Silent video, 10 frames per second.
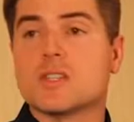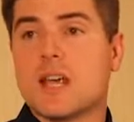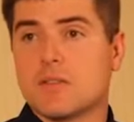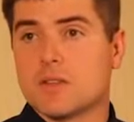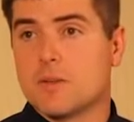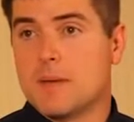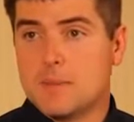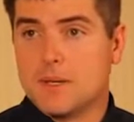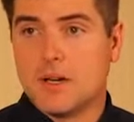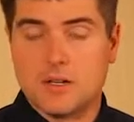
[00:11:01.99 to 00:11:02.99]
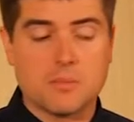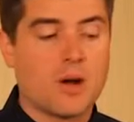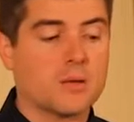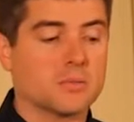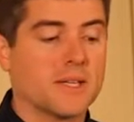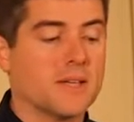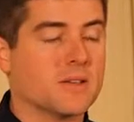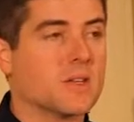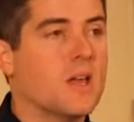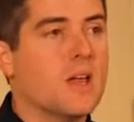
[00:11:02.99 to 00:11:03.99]
safer than a BB gun, and it probably
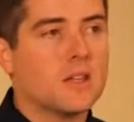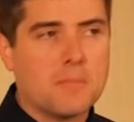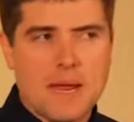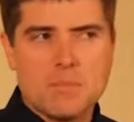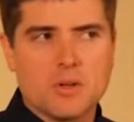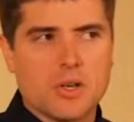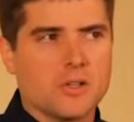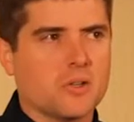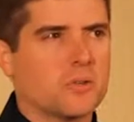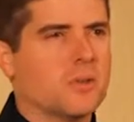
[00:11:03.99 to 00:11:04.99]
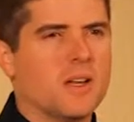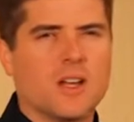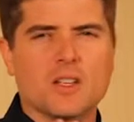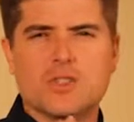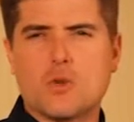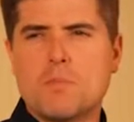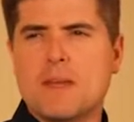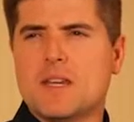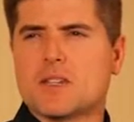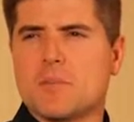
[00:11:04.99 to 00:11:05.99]
is. The paintball gun, though,
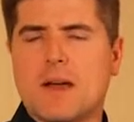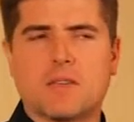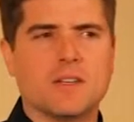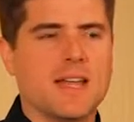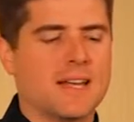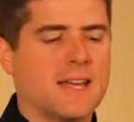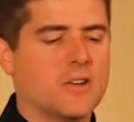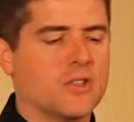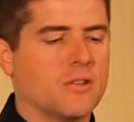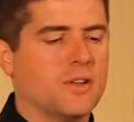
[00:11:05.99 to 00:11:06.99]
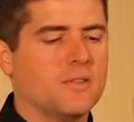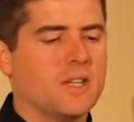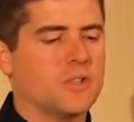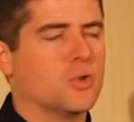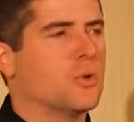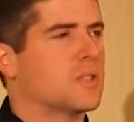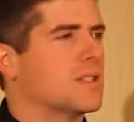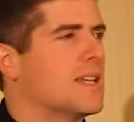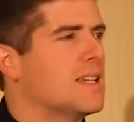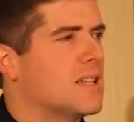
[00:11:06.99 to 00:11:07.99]
tremendous amount of kinetic energy 15 joules is
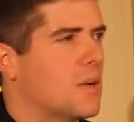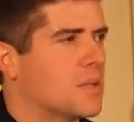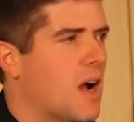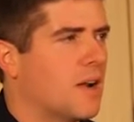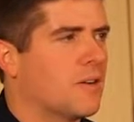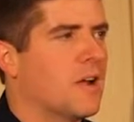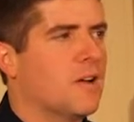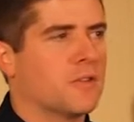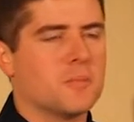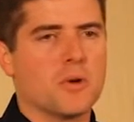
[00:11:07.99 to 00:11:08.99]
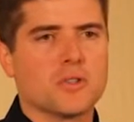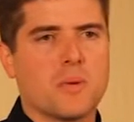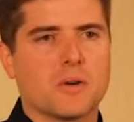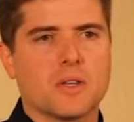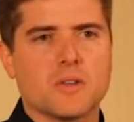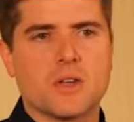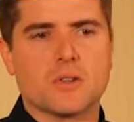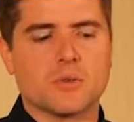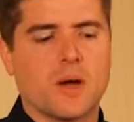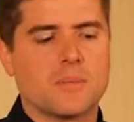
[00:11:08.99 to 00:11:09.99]
10 times higher for the most part than those
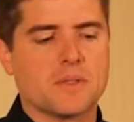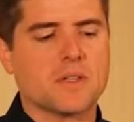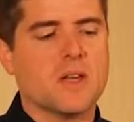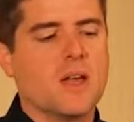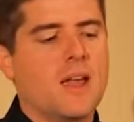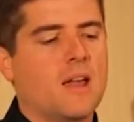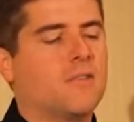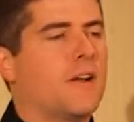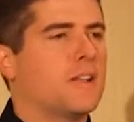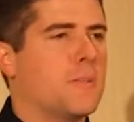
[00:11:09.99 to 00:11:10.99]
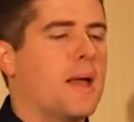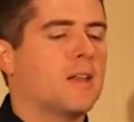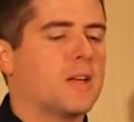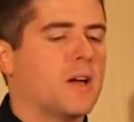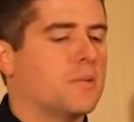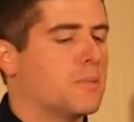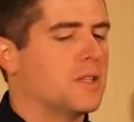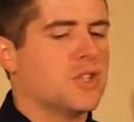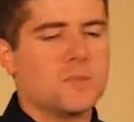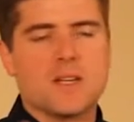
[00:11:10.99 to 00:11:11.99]
other weapons and finally the pellet gun
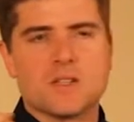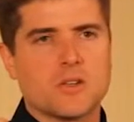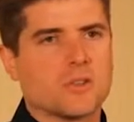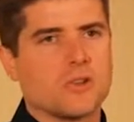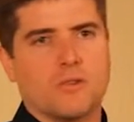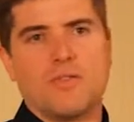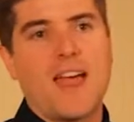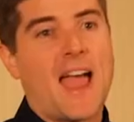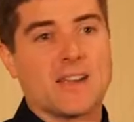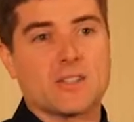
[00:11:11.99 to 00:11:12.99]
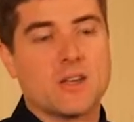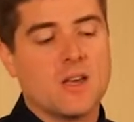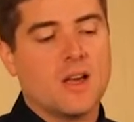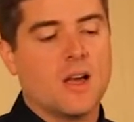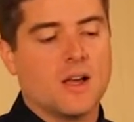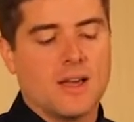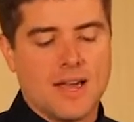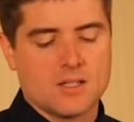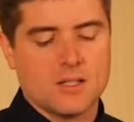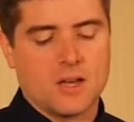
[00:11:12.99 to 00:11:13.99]
just because it goes so fast uh, it
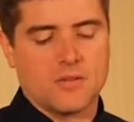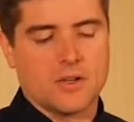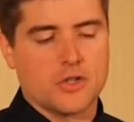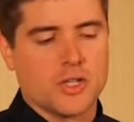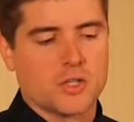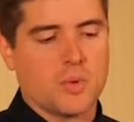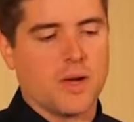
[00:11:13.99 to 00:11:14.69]
has a lot of energy as